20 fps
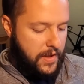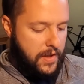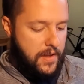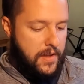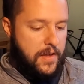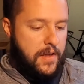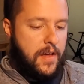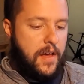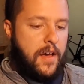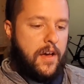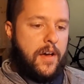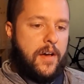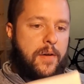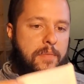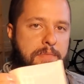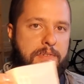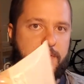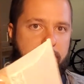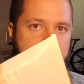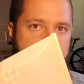Um,
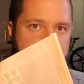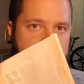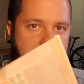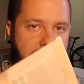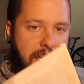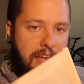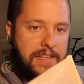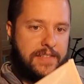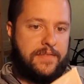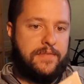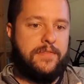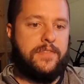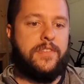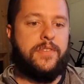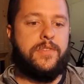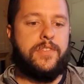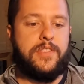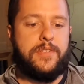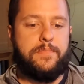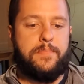so these guys, you
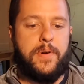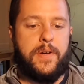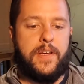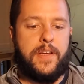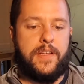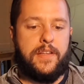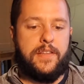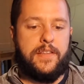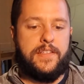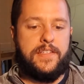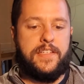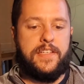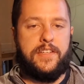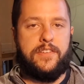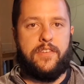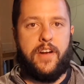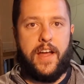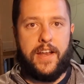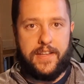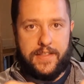just put the tea
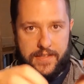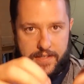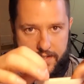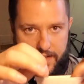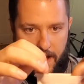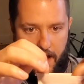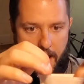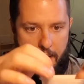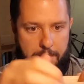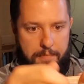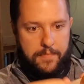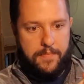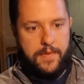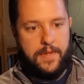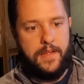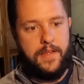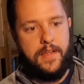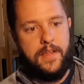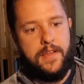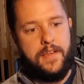right in the top
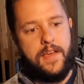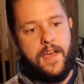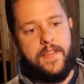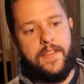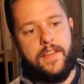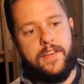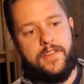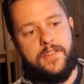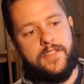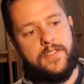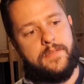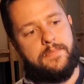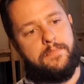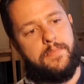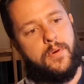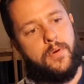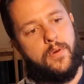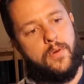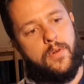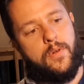and then you just
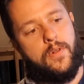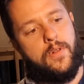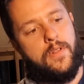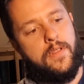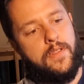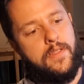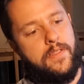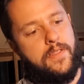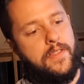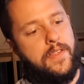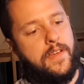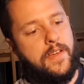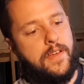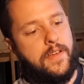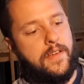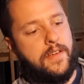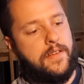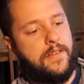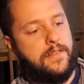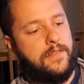pull the,
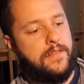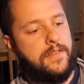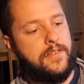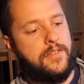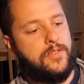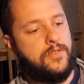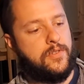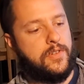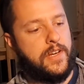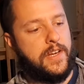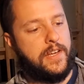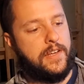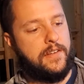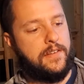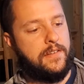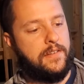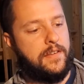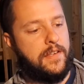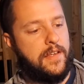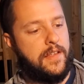the string
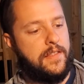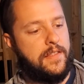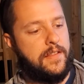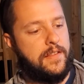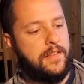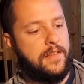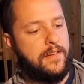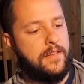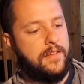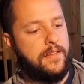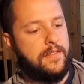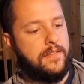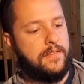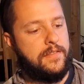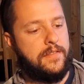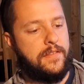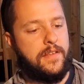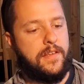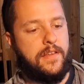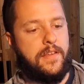and the little
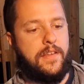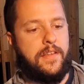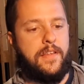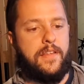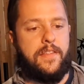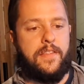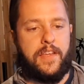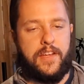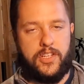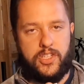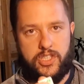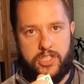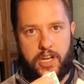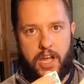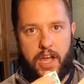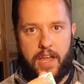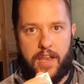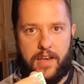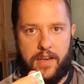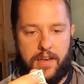thing
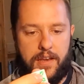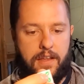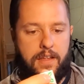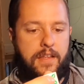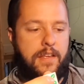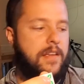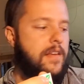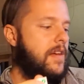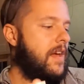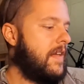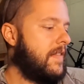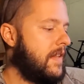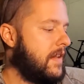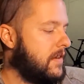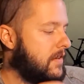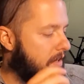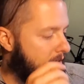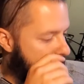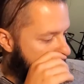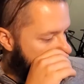shut and then you
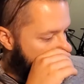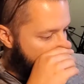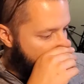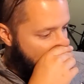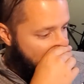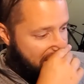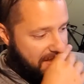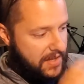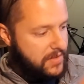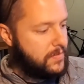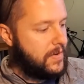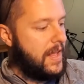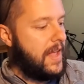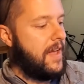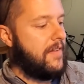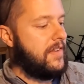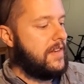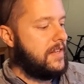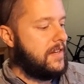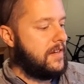can steep it. that's what I have
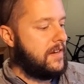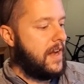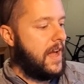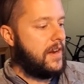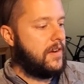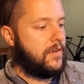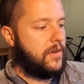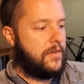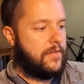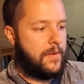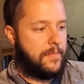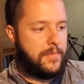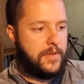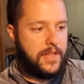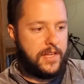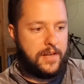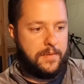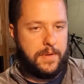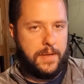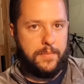in here. I don't know if I'm really gonna
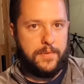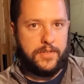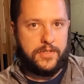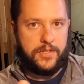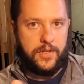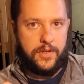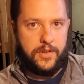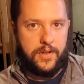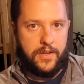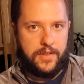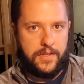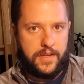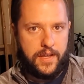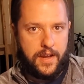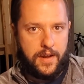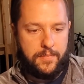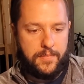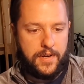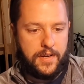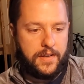be able to show you on the
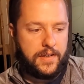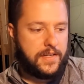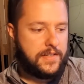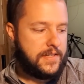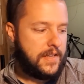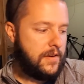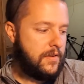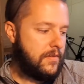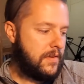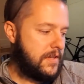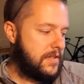camera because I don't want to spill